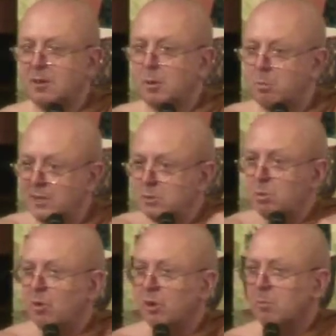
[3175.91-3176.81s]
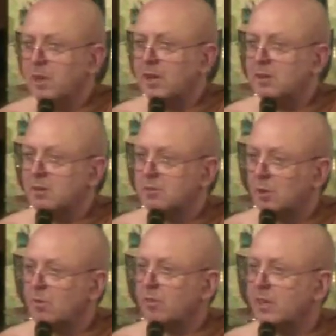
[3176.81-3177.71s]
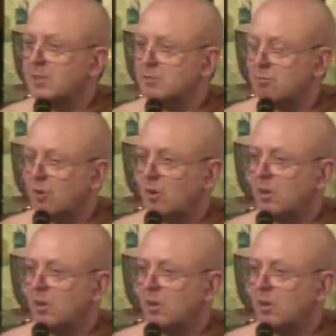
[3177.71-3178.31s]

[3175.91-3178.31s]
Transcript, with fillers: Please welcome that. Don't think it's wrong.